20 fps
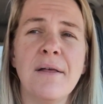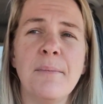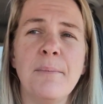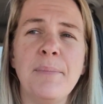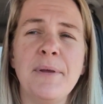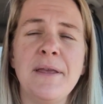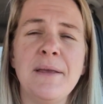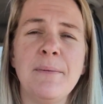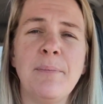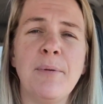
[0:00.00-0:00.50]

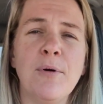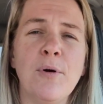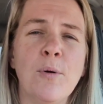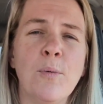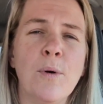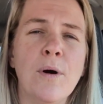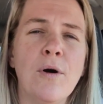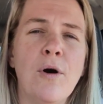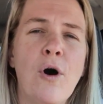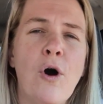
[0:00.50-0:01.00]
people
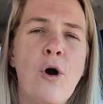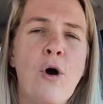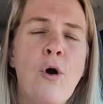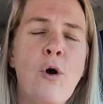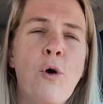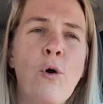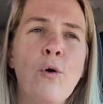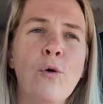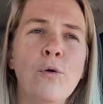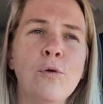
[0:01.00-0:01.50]
will
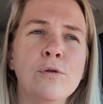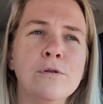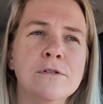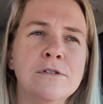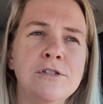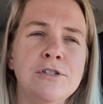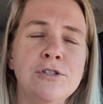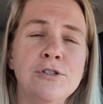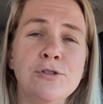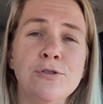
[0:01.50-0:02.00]
hold
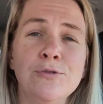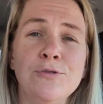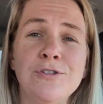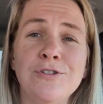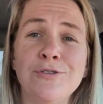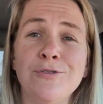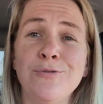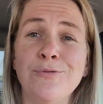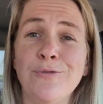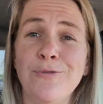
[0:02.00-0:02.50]
you
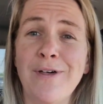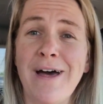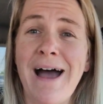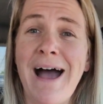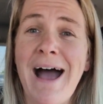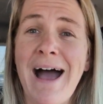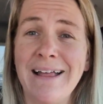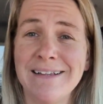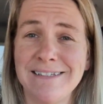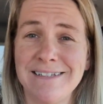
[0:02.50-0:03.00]
to
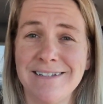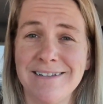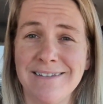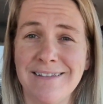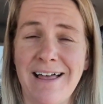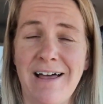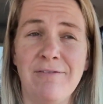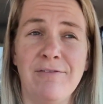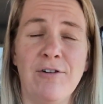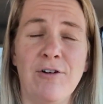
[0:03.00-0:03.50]
that
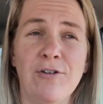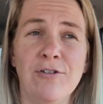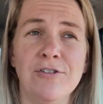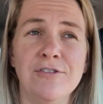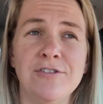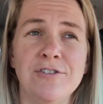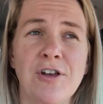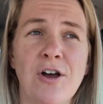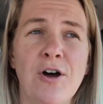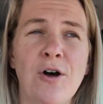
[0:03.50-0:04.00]
level.
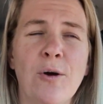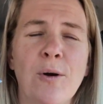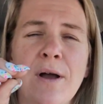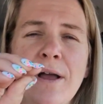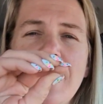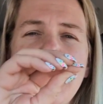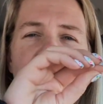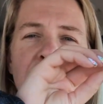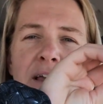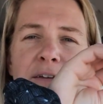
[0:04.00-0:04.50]
So
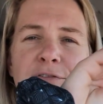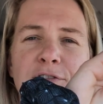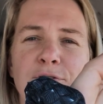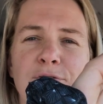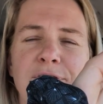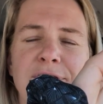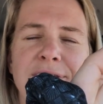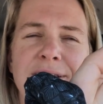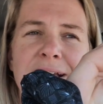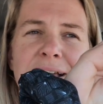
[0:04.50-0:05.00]
if you
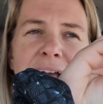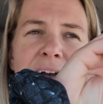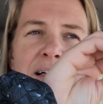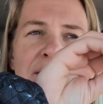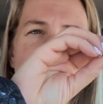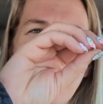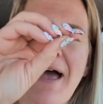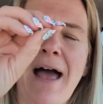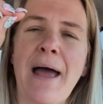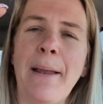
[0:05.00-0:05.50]
stay on
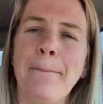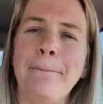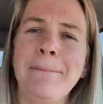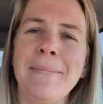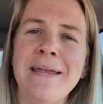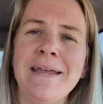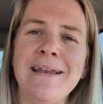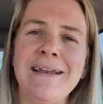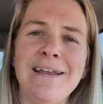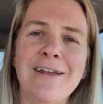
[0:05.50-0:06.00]
that
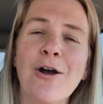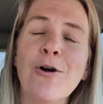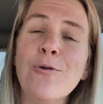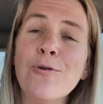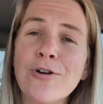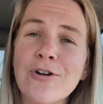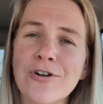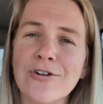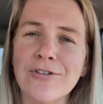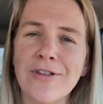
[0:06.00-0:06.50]

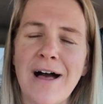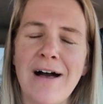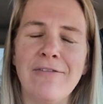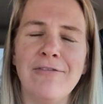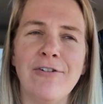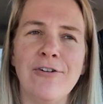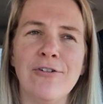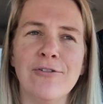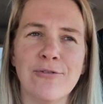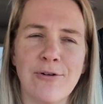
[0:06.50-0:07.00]
mediocre
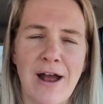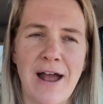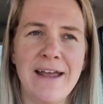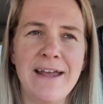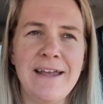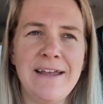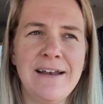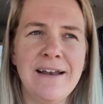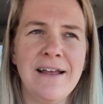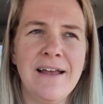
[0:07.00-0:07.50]
level,
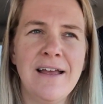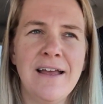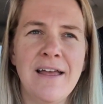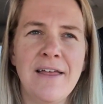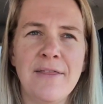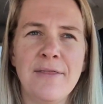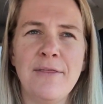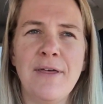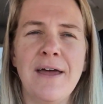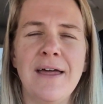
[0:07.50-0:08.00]
right,
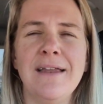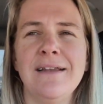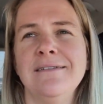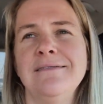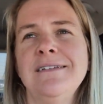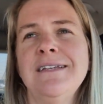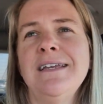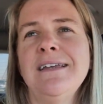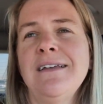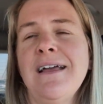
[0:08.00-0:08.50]
then
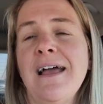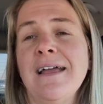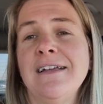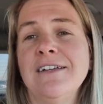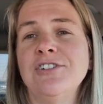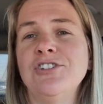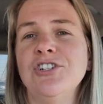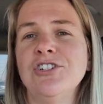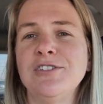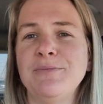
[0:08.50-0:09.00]
I
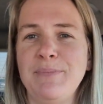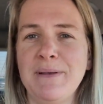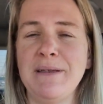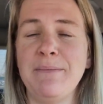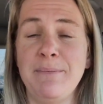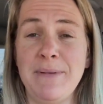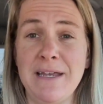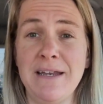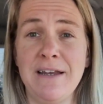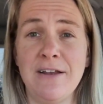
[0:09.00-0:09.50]
could just be
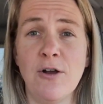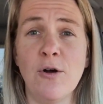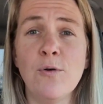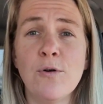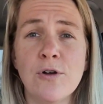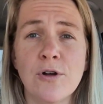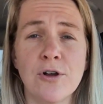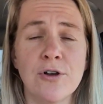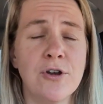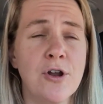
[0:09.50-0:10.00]

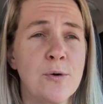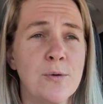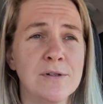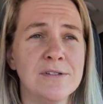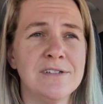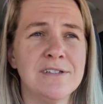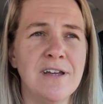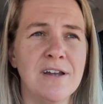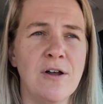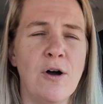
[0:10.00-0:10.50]
mediocre. No
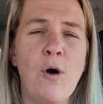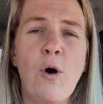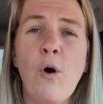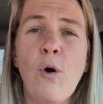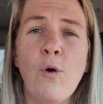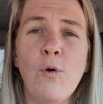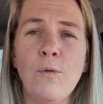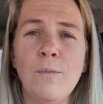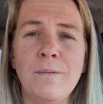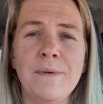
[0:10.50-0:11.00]
one's going to
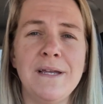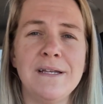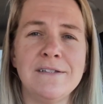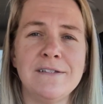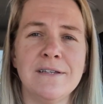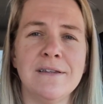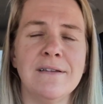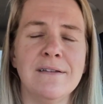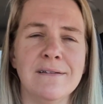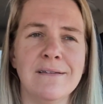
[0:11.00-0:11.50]
hold me
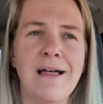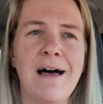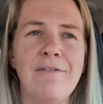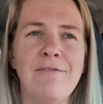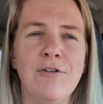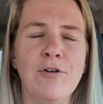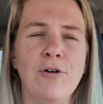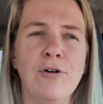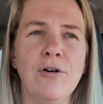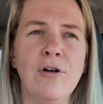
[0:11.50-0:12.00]
to the
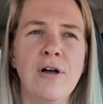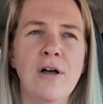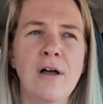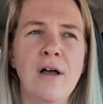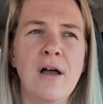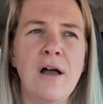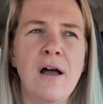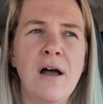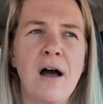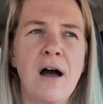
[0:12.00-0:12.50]
level
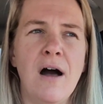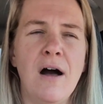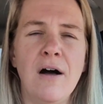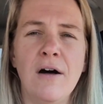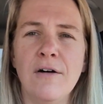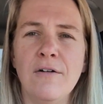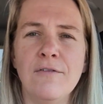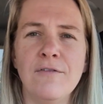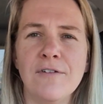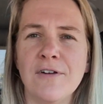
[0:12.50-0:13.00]

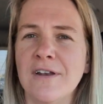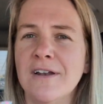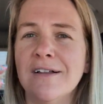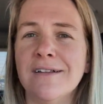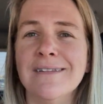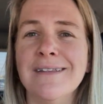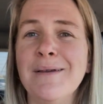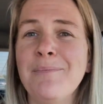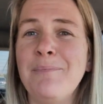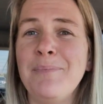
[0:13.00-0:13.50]
of an
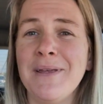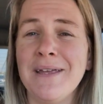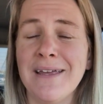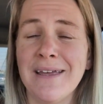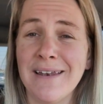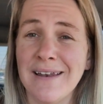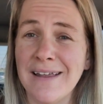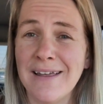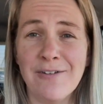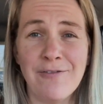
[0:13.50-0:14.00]

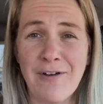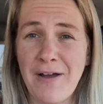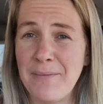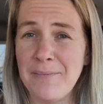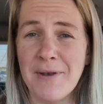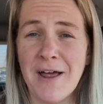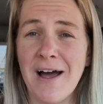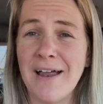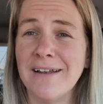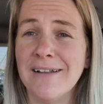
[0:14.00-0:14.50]
Olympian if I'm
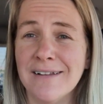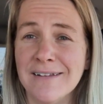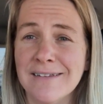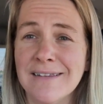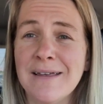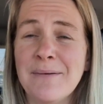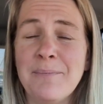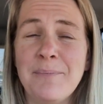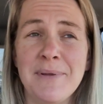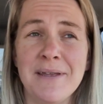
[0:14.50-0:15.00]
not an
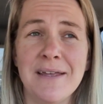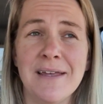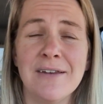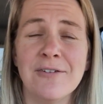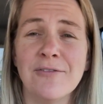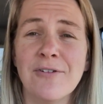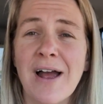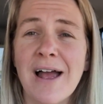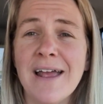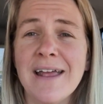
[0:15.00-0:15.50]

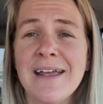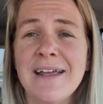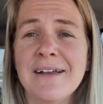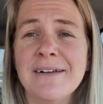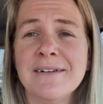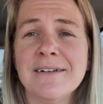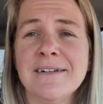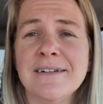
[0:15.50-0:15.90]
Olympian, right?